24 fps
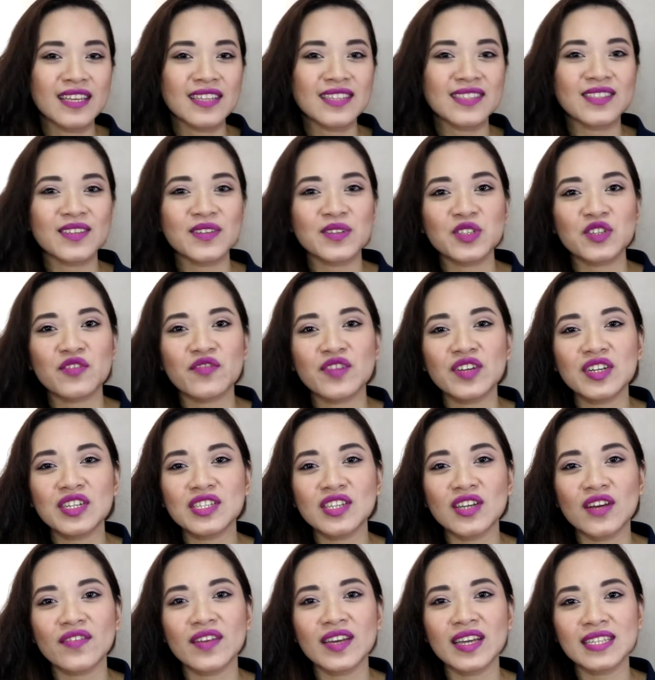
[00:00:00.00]
So first
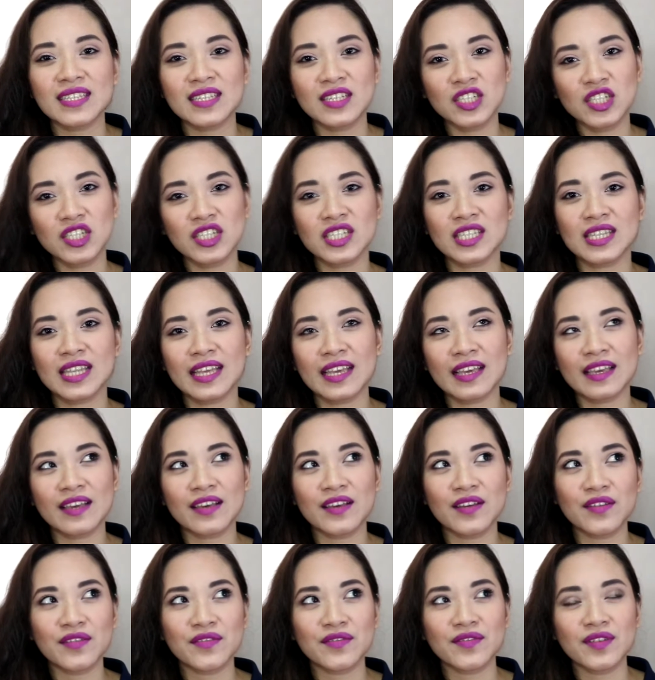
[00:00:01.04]
off, I guess I should
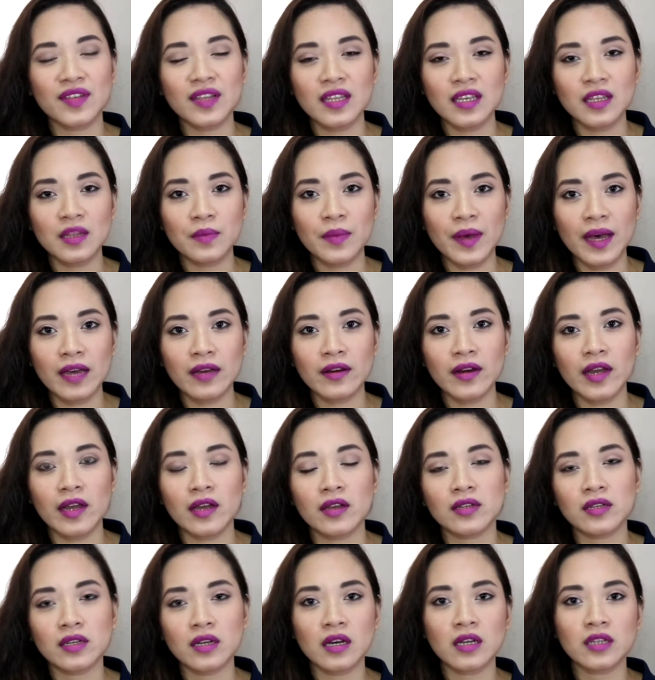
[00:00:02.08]
give a little
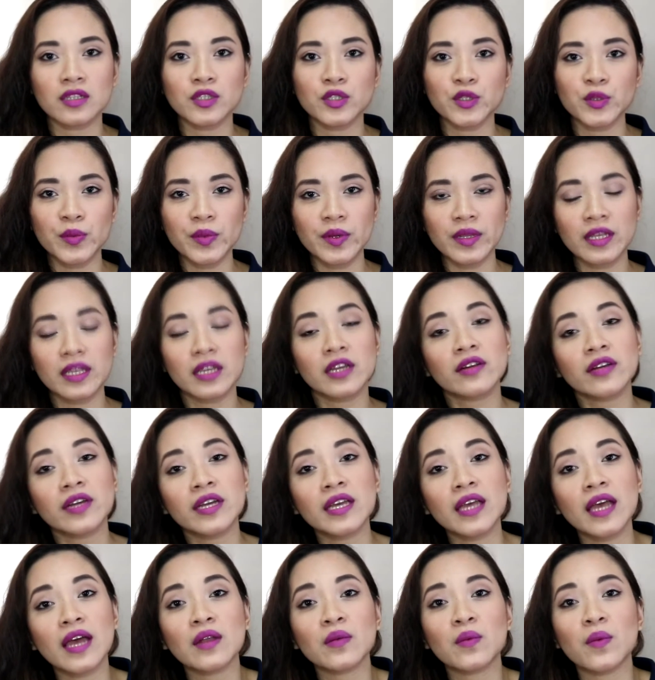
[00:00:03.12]
background on Jhumpa
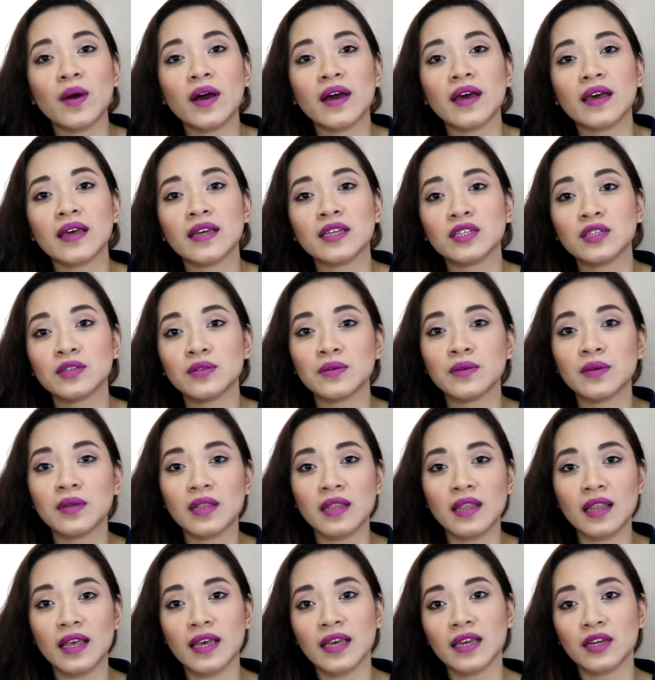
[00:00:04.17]
Lahiri and why I do
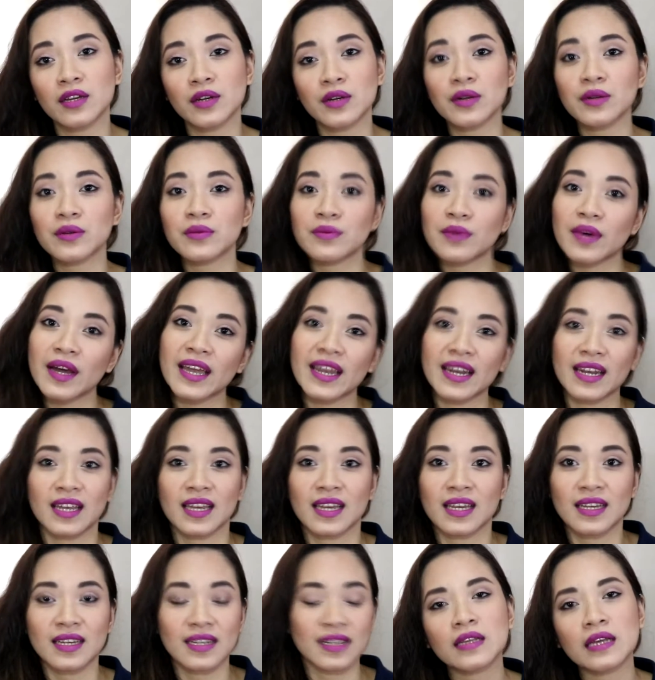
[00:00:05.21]
like her
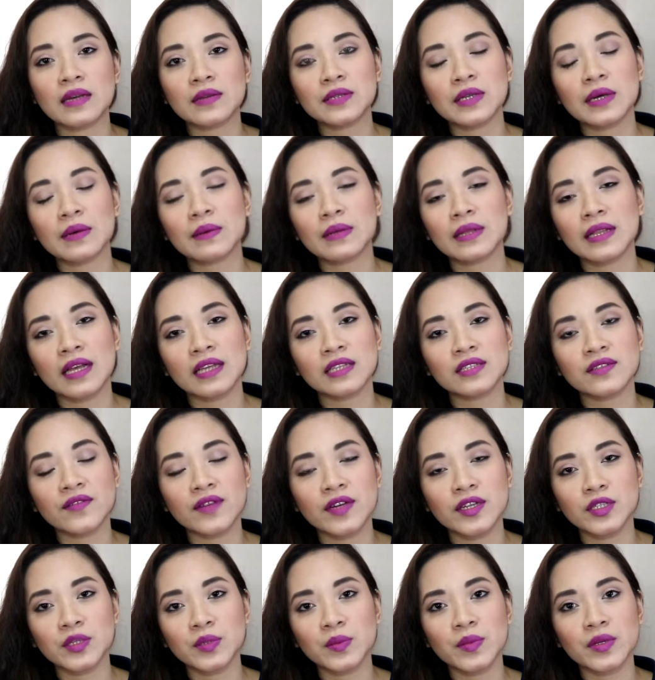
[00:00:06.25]
writing. So I would
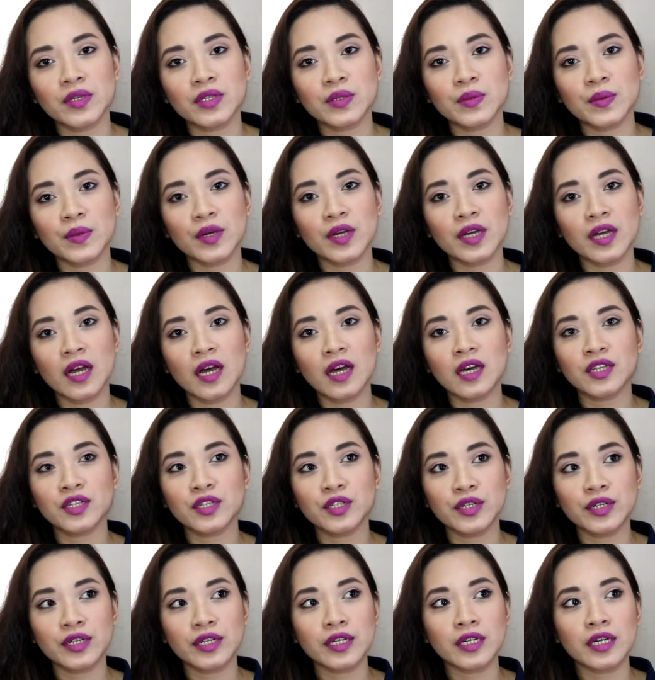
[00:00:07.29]
classify Jhumpa's work
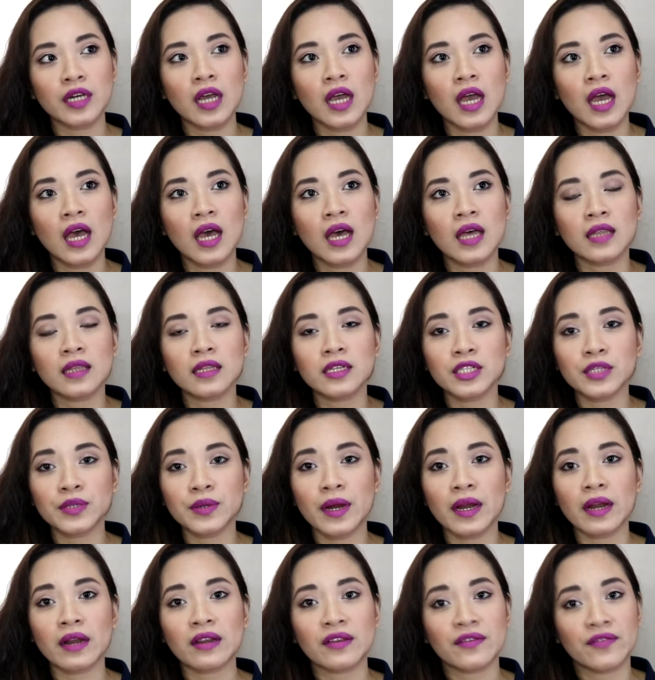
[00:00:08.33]
under
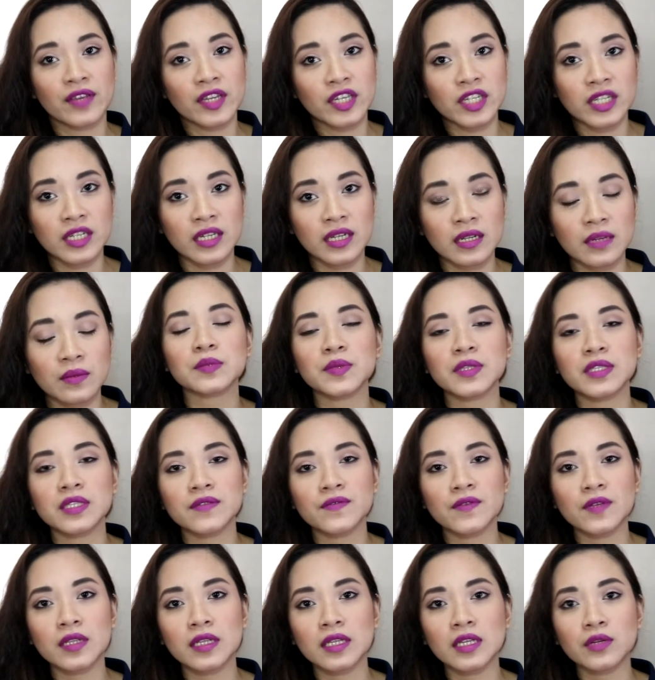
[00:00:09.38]
literary fiction,
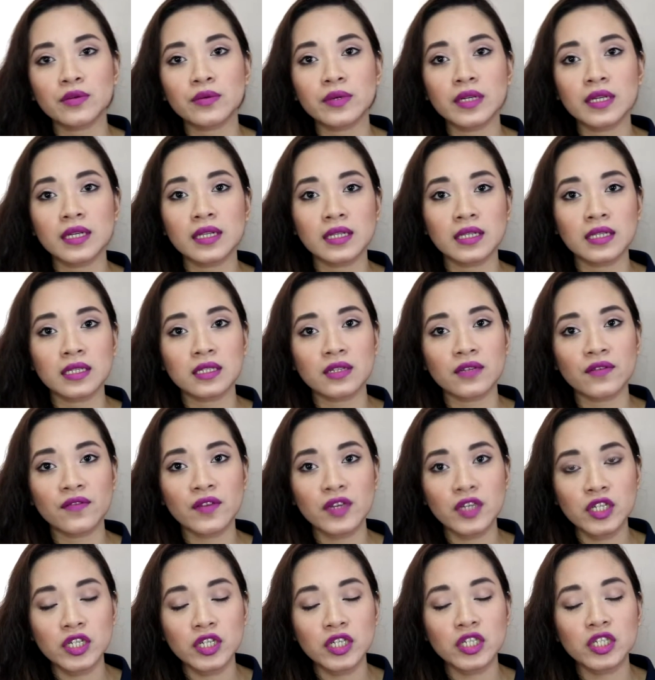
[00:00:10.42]
specifically realist
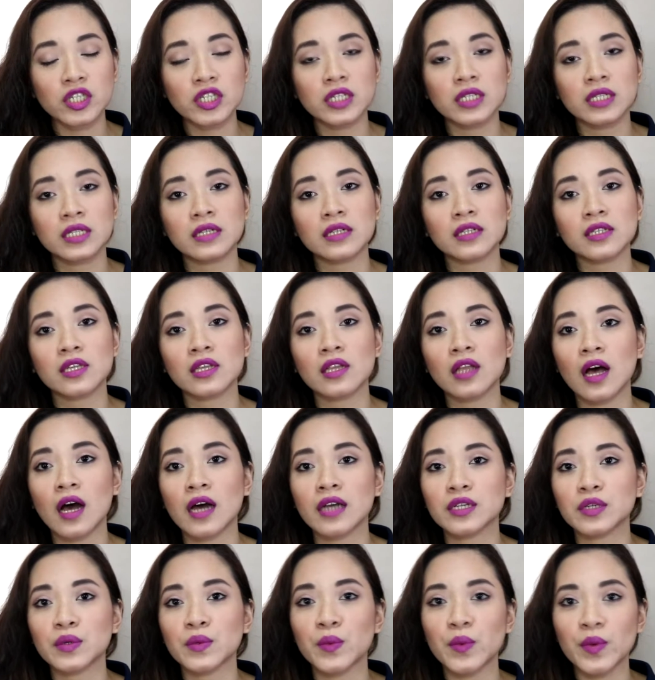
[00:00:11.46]
fiction. She deals a
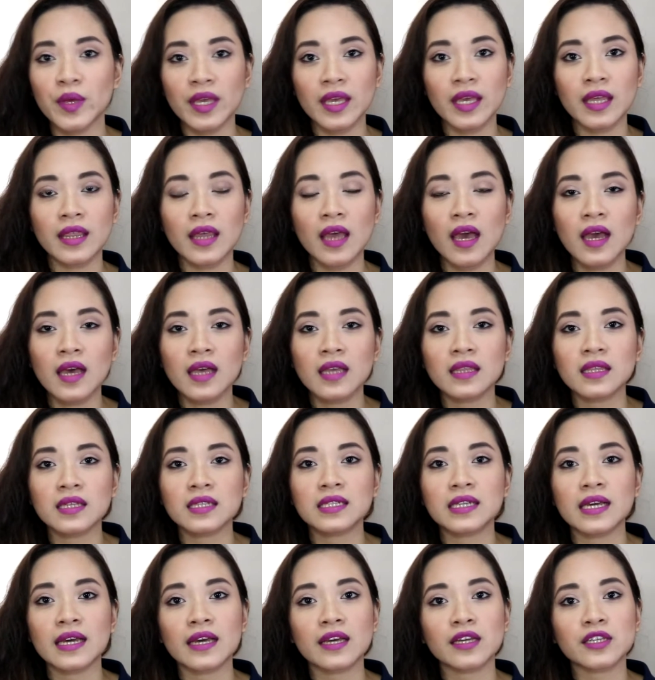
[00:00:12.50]
lot with the
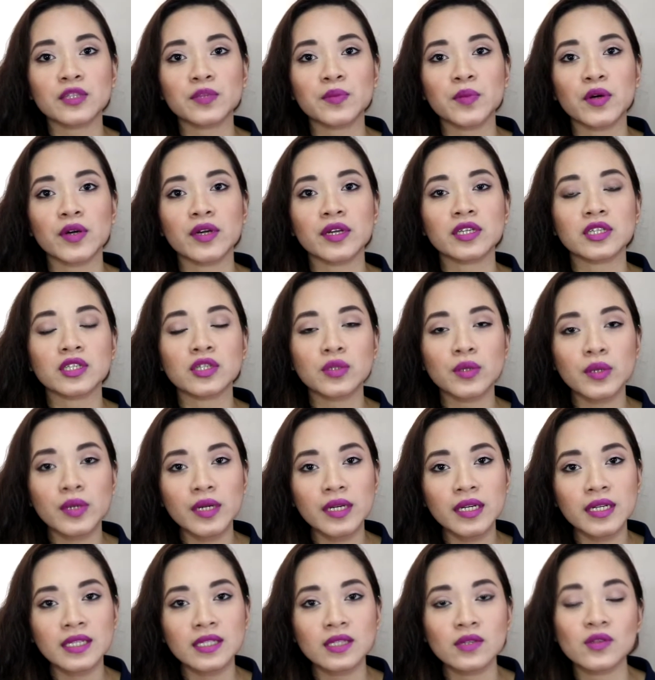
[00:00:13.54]
diasporic
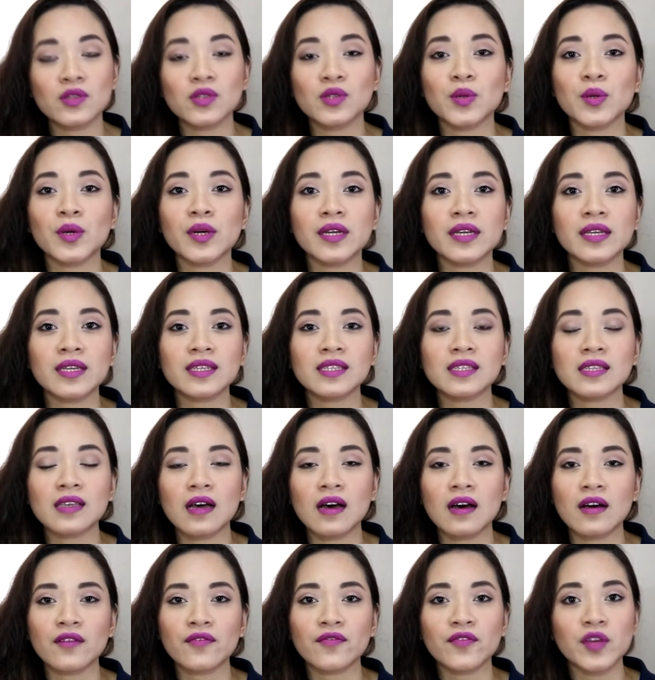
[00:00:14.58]
stories, so stories
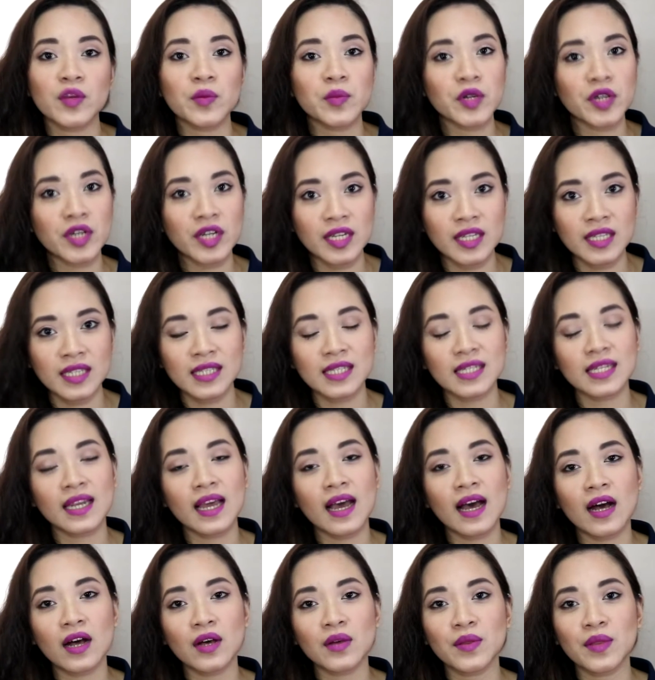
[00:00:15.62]
of immigrants and
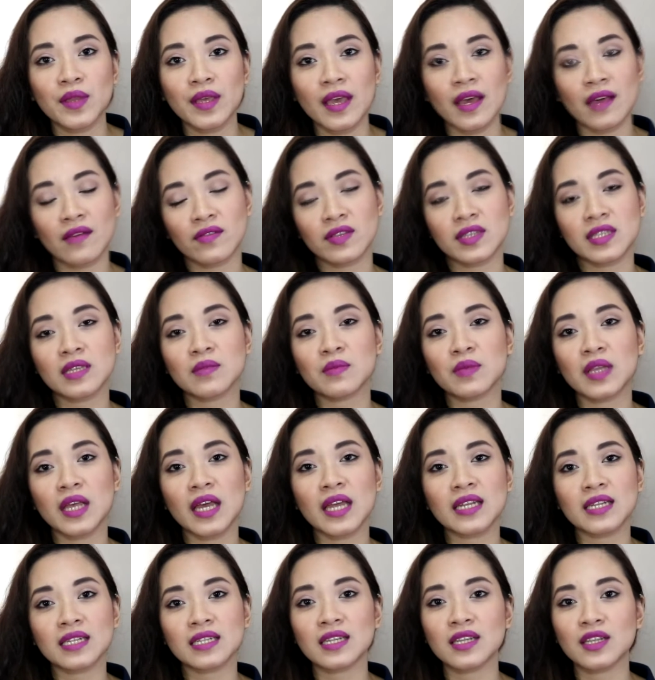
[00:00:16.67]
how they have
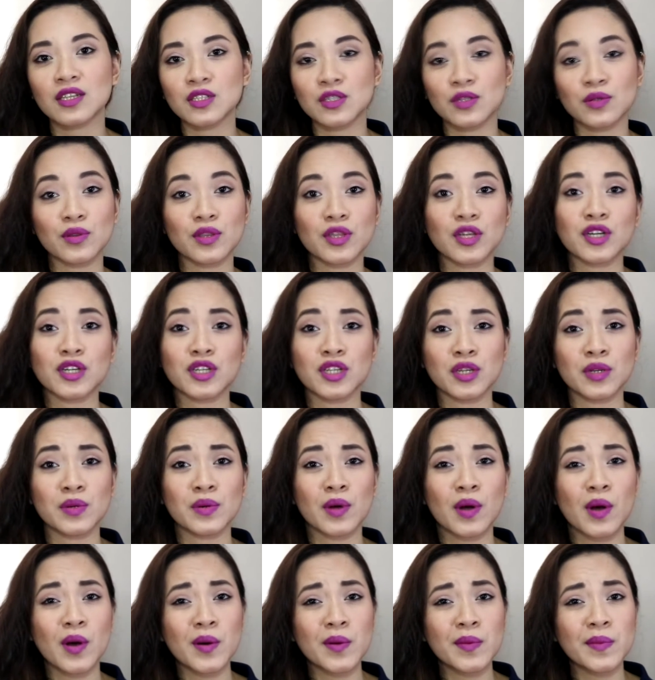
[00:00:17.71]
assimilated into their new
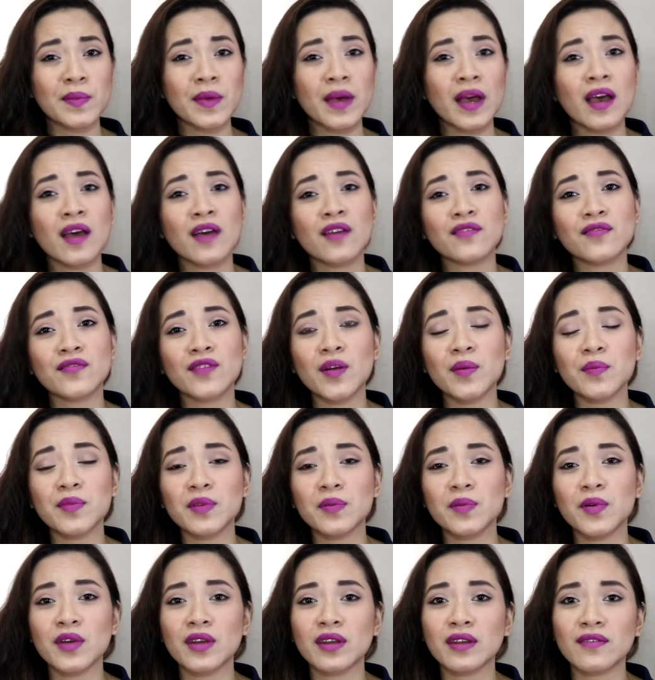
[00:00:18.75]
home from the
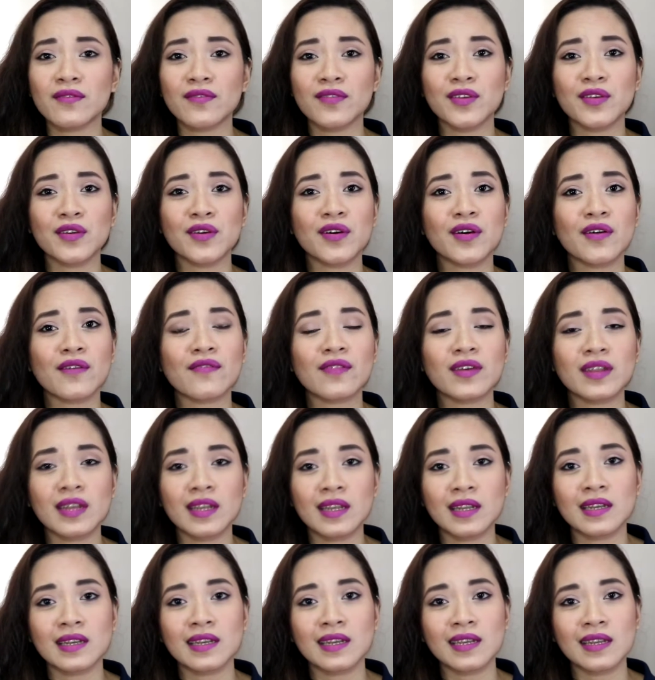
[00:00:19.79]
point of view of an
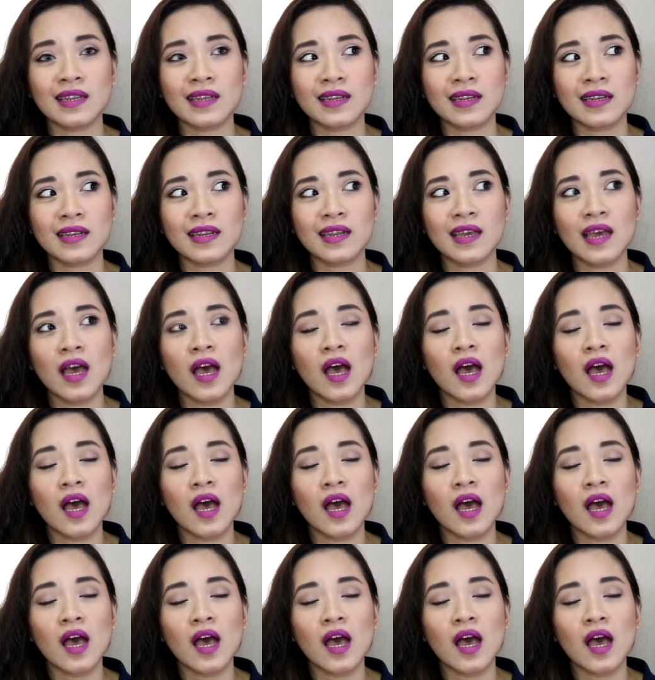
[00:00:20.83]
Indian